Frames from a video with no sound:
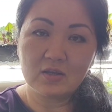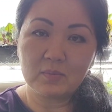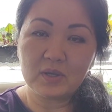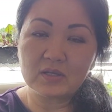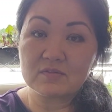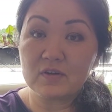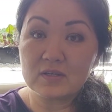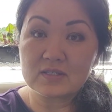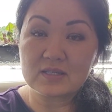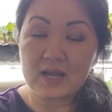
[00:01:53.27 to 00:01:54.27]
because
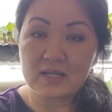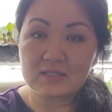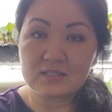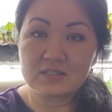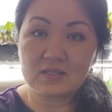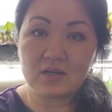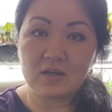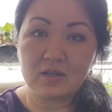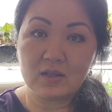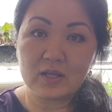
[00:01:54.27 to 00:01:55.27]
fungus gnats
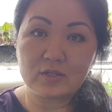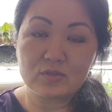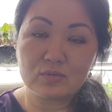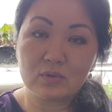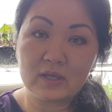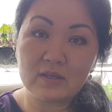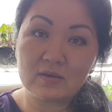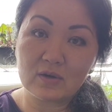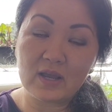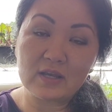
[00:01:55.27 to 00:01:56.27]
like to lay
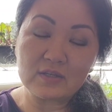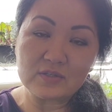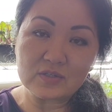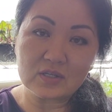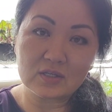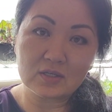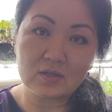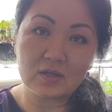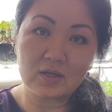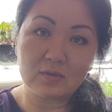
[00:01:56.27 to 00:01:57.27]
their eggs
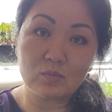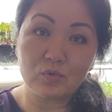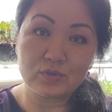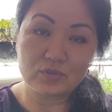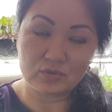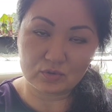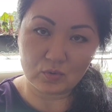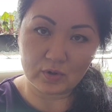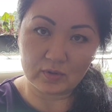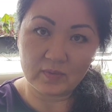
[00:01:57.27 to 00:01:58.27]
in moist
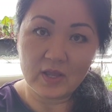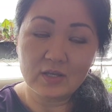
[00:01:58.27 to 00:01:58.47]
soil.